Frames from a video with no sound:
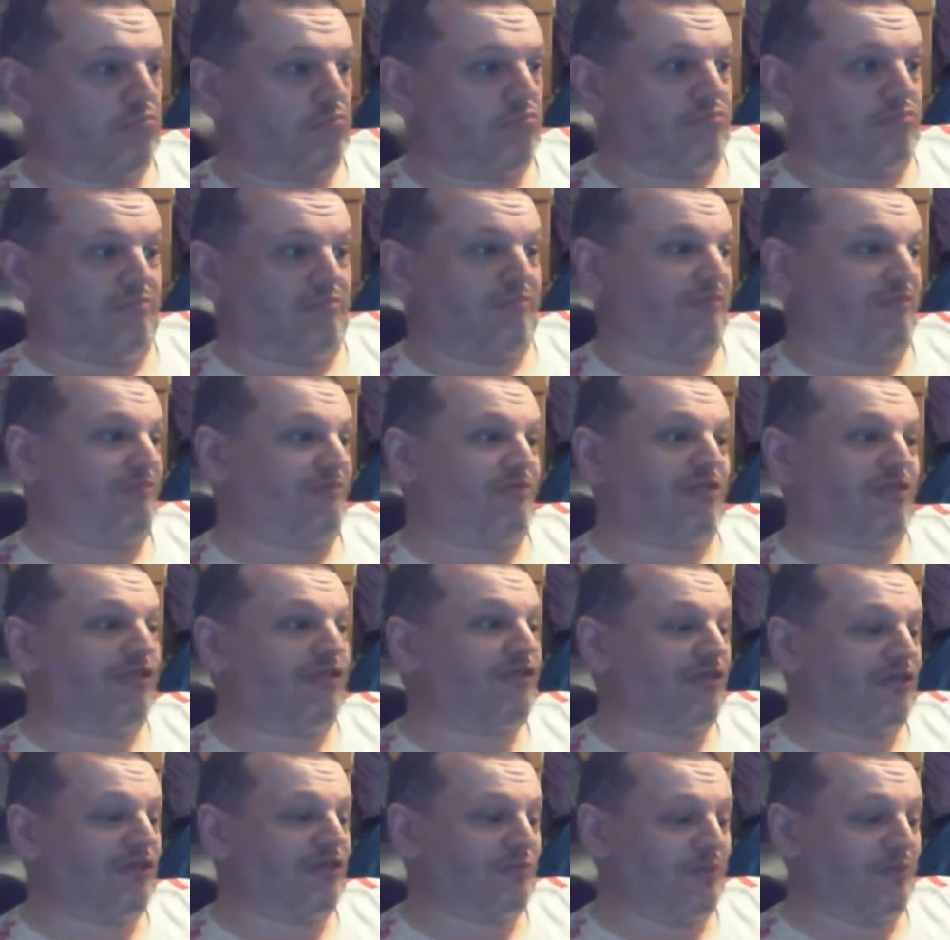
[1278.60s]
treasure, I
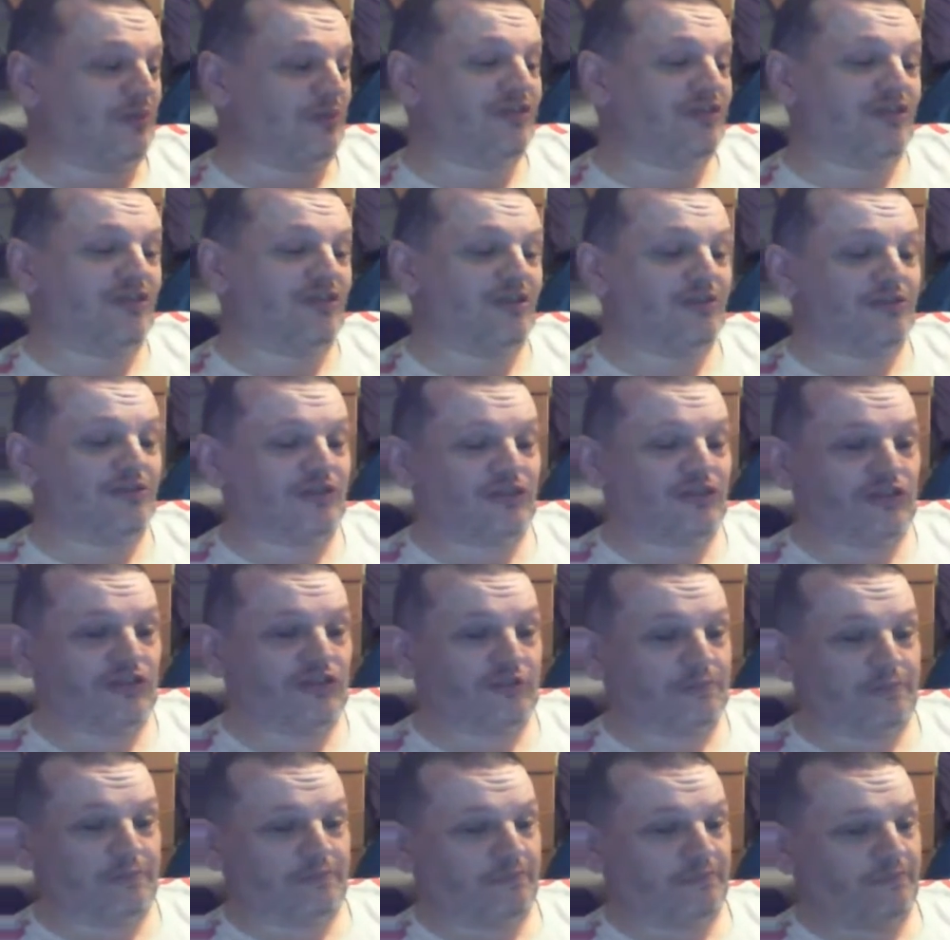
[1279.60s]
suppose. You know, you just
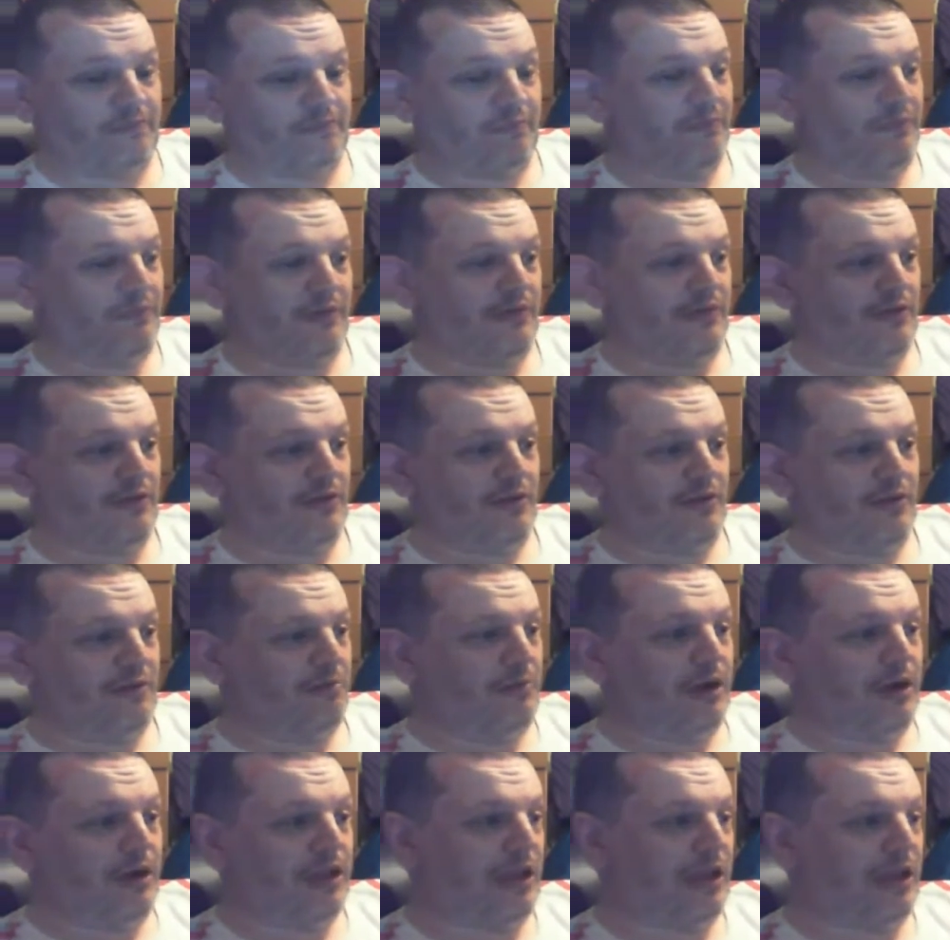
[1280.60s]

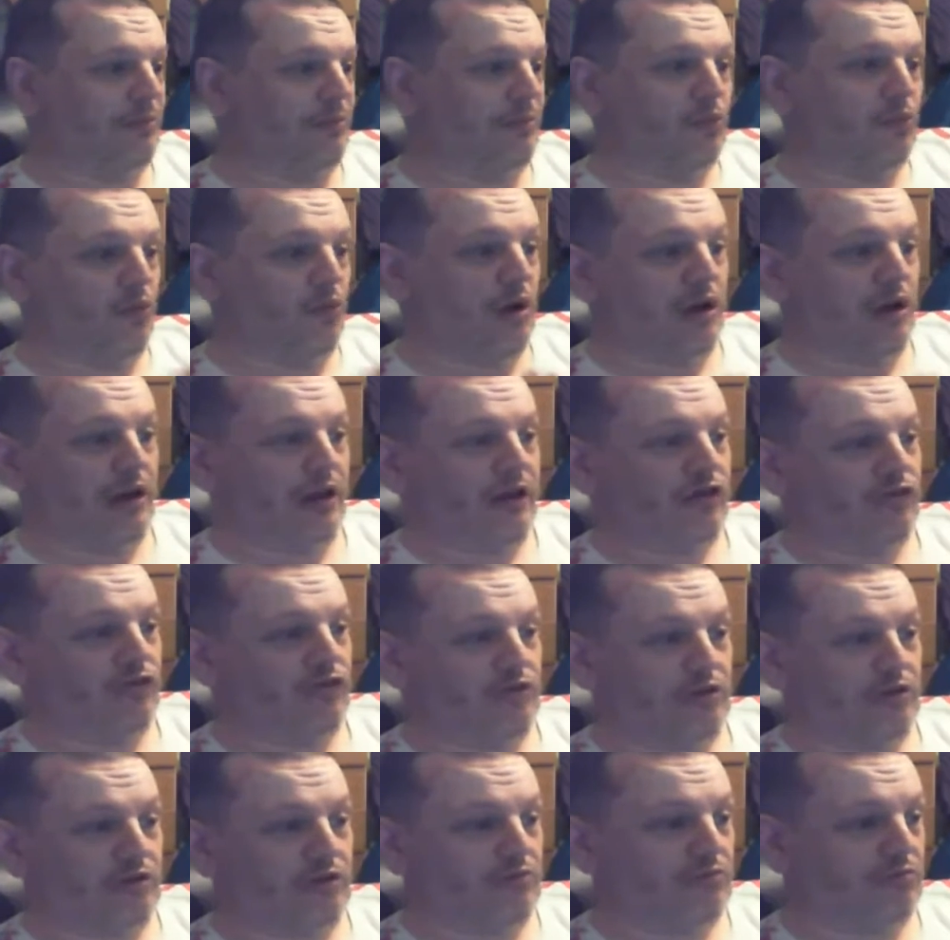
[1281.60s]
make up a little
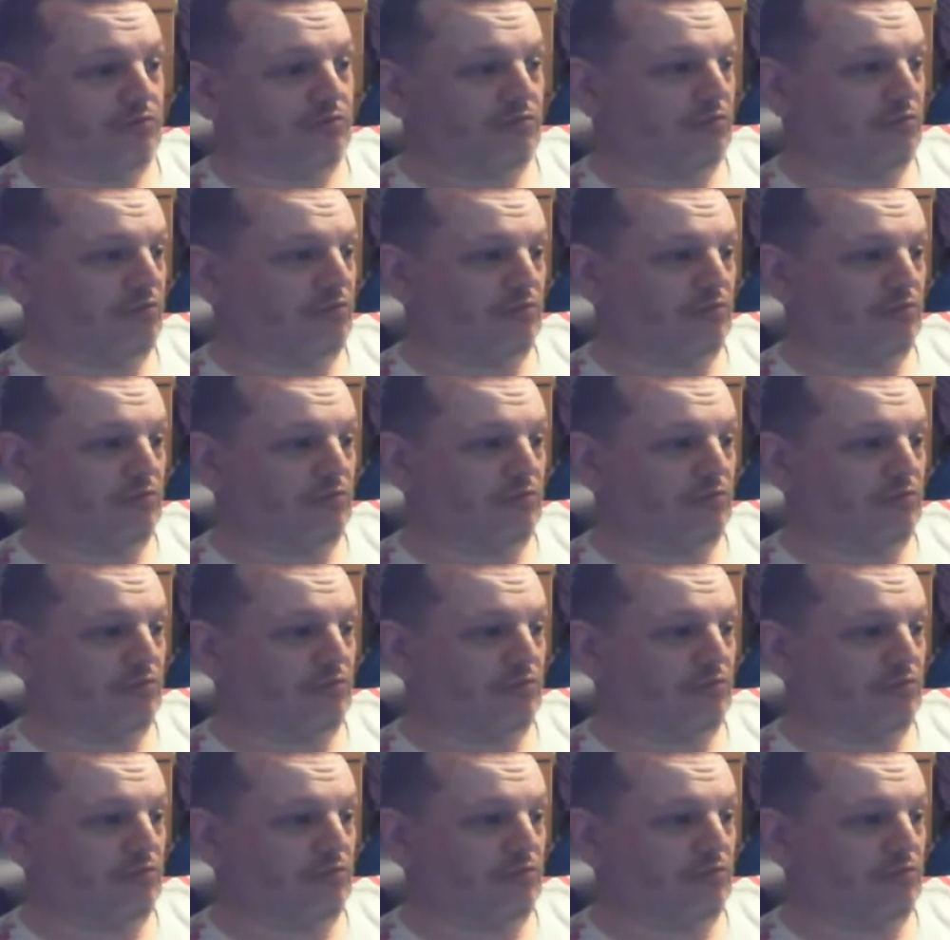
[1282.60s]
collection and